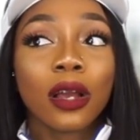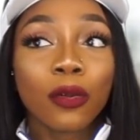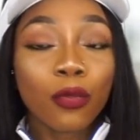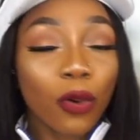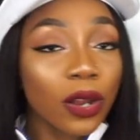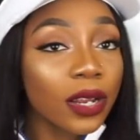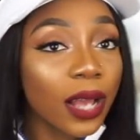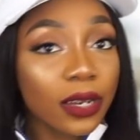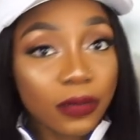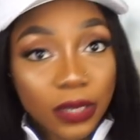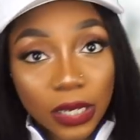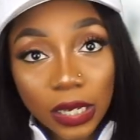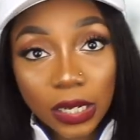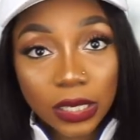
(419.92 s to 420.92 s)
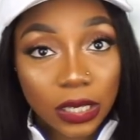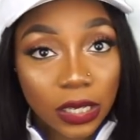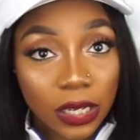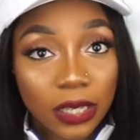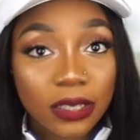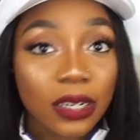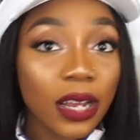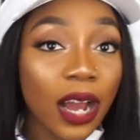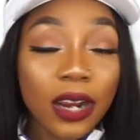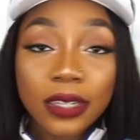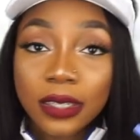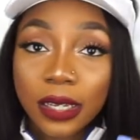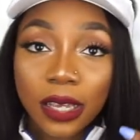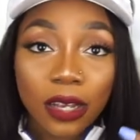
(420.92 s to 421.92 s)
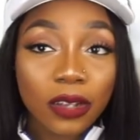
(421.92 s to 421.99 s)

what kind of ticket is it? Is it a hard ticket?